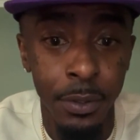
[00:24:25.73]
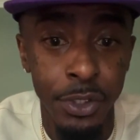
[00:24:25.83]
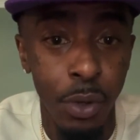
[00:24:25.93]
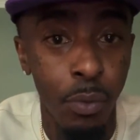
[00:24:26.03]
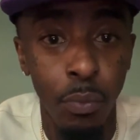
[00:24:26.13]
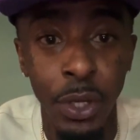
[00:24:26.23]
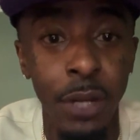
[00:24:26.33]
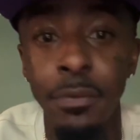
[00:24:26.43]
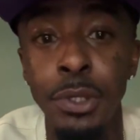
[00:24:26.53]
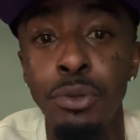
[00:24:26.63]
So
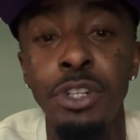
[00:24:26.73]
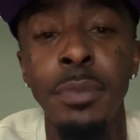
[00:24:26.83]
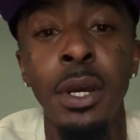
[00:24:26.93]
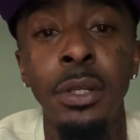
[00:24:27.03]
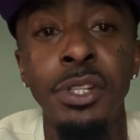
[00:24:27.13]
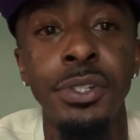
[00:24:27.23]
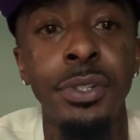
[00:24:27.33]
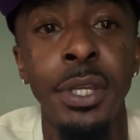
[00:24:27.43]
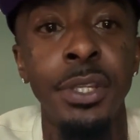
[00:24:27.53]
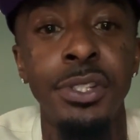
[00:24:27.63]
whatever you smell
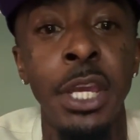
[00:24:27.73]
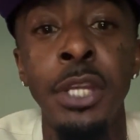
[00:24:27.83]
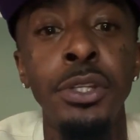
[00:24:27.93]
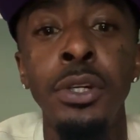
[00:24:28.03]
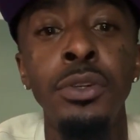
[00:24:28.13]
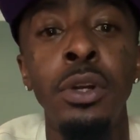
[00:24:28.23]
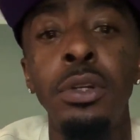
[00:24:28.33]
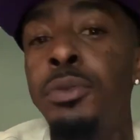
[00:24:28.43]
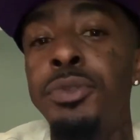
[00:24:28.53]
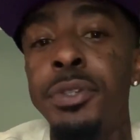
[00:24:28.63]
is
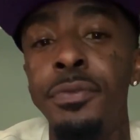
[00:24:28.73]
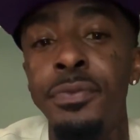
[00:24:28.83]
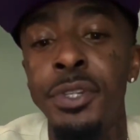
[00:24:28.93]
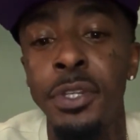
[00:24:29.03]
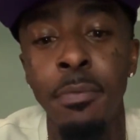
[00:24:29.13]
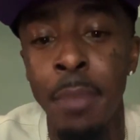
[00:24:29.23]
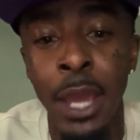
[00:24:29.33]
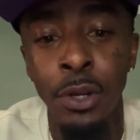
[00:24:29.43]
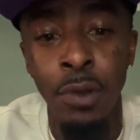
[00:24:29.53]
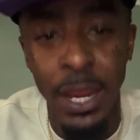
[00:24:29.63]
inconclusive to the
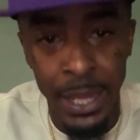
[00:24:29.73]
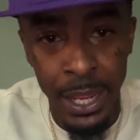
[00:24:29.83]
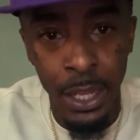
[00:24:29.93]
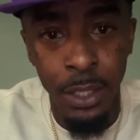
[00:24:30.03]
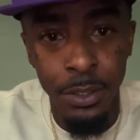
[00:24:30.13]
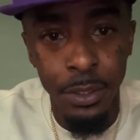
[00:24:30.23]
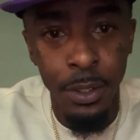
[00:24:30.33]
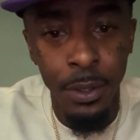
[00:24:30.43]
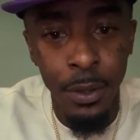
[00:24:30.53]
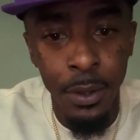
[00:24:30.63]
matter at hand.
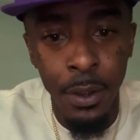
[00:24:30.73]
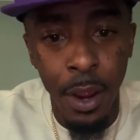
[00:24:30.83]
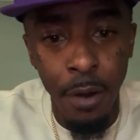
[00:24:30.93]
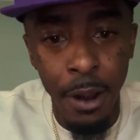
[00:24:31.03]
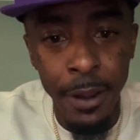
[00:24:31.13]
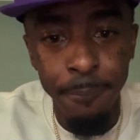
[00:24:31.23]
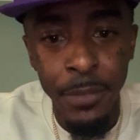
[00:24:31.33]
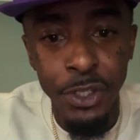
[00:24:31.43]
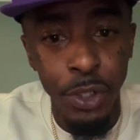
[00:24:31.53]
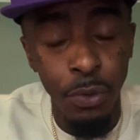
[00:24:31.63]
All
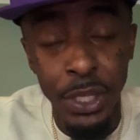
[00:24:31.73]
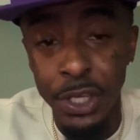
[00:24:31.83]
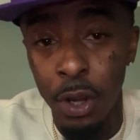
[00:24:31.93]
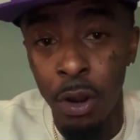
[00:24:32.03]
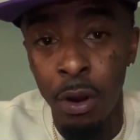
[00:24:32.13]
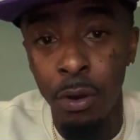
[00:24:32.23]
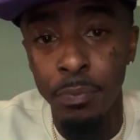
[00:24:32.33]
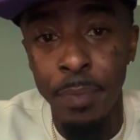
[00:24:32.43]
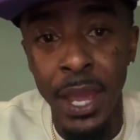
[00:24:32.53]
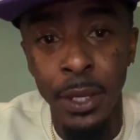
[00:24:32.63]
right. So he
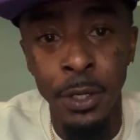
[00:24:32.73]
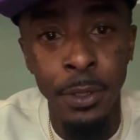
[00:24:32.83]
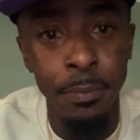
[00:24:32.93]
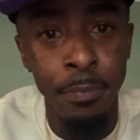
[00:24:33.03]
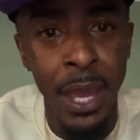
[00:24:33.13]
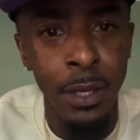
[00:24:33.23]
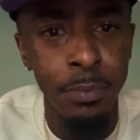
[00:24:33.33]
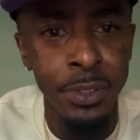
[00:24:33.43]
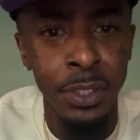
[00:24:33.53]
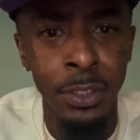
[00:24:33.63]
called back up.
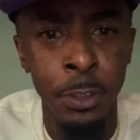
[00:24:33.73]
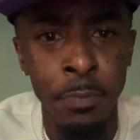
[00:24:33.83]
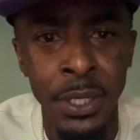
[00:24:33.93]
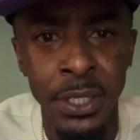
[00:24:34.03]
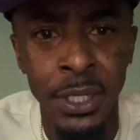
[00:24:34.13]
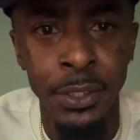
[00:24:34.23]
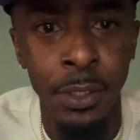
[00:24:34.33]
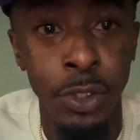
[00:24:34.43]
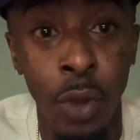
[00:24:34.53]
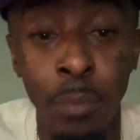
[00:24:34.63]
It took a little minute to get
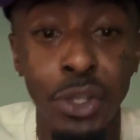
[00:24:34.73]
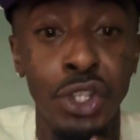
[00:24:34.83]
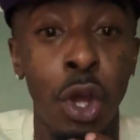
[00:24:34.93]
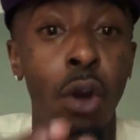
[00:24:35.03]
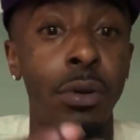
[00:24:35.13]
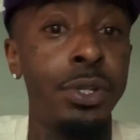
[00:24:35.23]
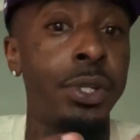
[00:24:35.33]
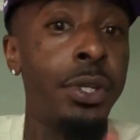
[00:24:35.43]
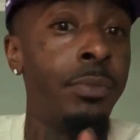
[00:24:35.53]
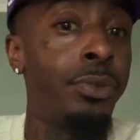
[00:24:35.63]
there. So I'm just talking to
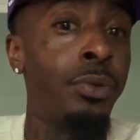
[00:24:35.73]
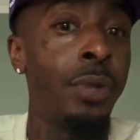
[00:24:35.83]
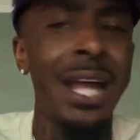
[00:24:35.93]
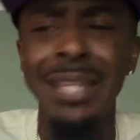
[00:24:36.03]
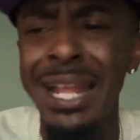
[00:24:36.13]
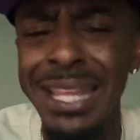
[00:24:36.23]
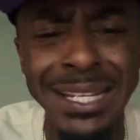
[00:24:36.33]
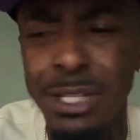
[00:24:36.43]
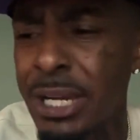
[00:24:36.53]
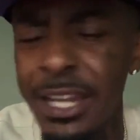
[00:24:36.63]
him through I think I
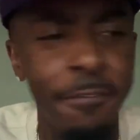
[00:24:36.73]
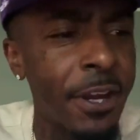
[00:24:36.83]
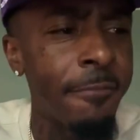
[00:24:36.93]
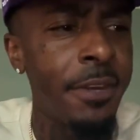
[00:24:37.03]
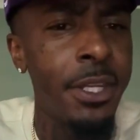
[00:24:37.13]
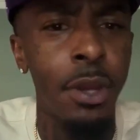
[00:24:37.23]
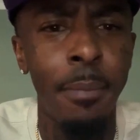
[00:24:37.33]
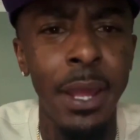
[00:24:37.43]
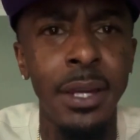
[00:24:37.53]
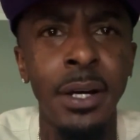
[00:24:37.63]
still got that fucking video.
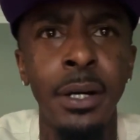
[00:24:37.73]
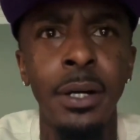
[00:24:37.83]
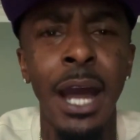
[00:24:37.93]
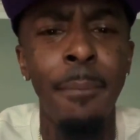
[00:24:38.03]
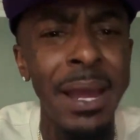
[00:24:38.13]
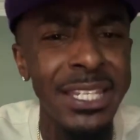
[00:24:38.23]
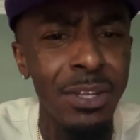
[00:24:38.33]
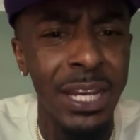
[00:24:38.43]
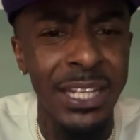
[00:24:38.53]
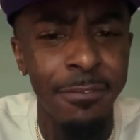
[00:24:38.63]
I might
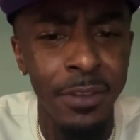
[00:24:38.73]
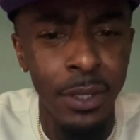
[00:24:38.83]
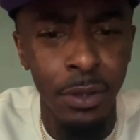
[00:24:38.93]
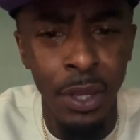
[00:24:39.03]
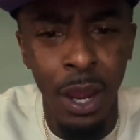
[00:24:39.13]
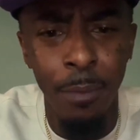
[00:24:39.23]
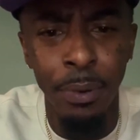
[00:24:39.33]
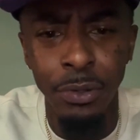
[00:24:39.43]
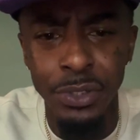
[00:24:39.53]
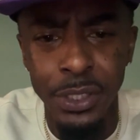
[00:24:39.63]
still got that video, y'all. I'll
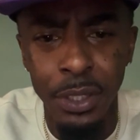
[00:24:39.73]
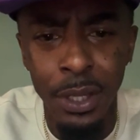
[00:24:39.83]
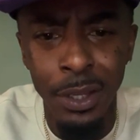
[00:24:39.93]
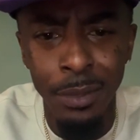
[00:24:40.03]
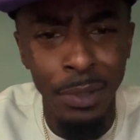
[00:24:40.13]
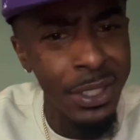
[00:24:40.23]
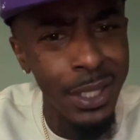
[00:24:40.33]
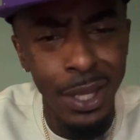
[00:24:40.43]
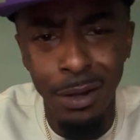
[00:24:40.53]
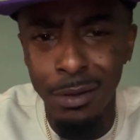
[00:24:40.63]
post it. But yeah,
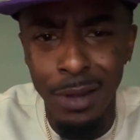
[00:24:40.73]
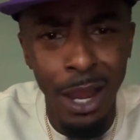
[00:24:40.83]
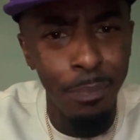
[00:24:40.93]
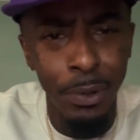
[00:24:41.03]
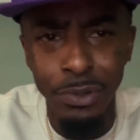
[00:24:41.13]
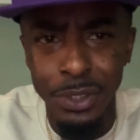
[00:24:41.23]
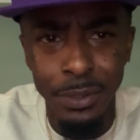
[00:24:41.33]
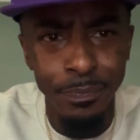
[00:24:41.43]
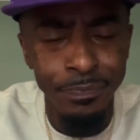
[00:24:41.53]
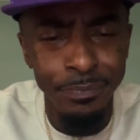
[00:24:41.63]
y'all, I'll post it.